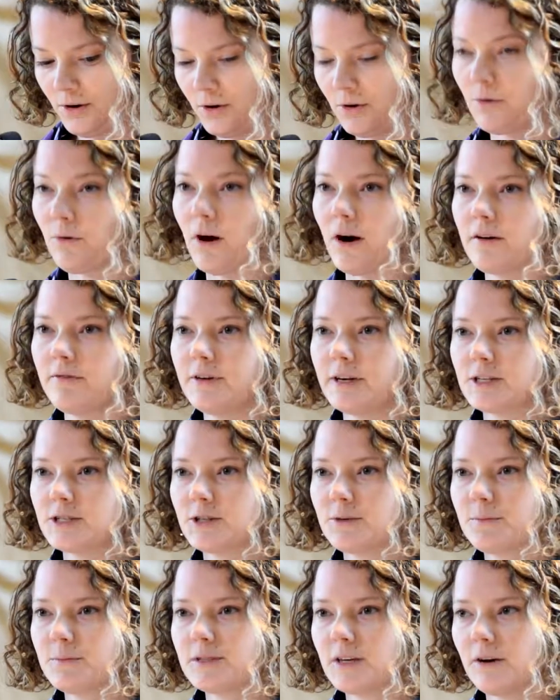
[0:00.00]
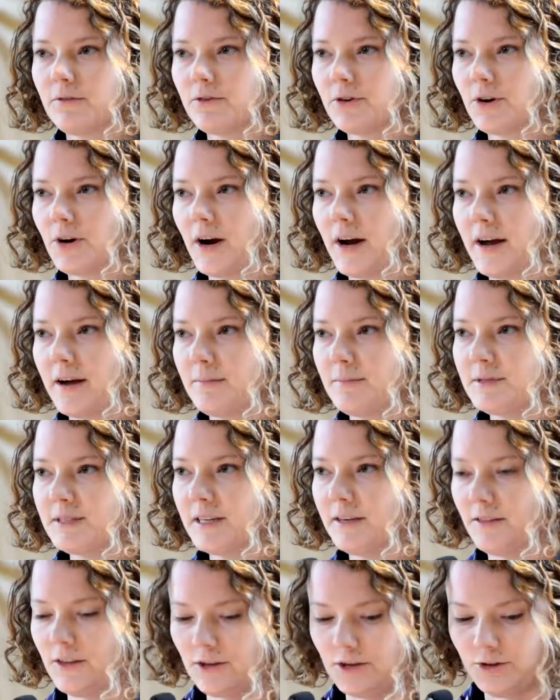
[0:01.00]
who are victims of crimes
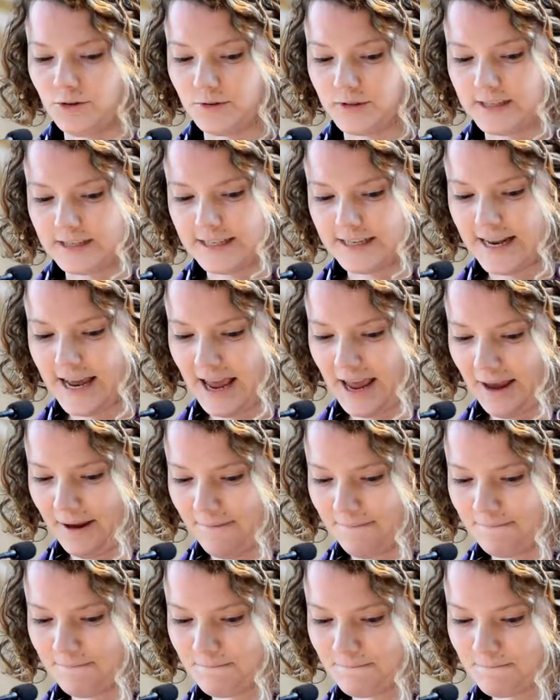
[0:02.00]
in the news today.